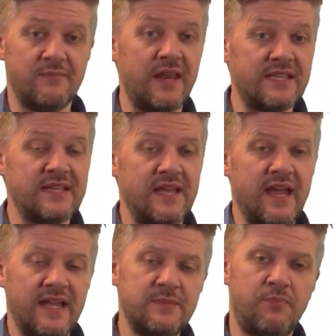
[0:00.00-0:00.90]
but
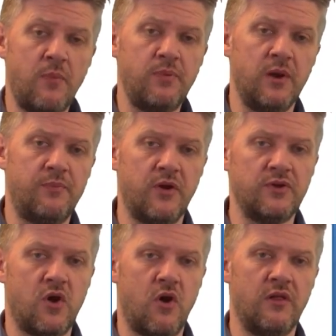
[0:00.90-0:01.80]
it's a popular
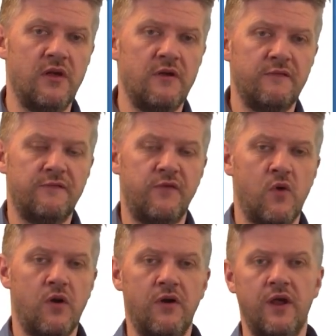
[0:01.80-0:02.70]
protocol
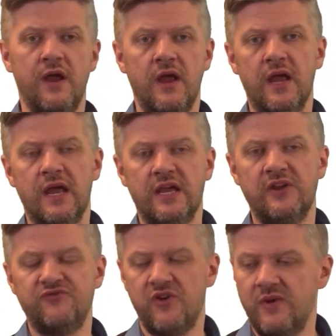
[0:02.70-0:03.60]
for
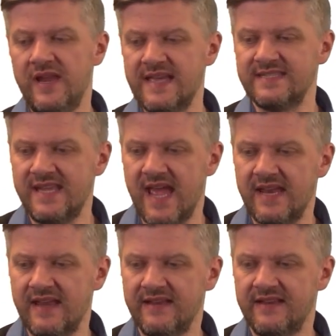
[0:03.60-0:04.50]
controlling
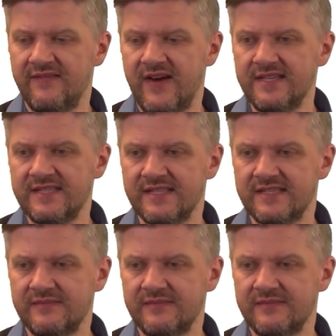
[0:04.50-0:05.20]
SDN devices.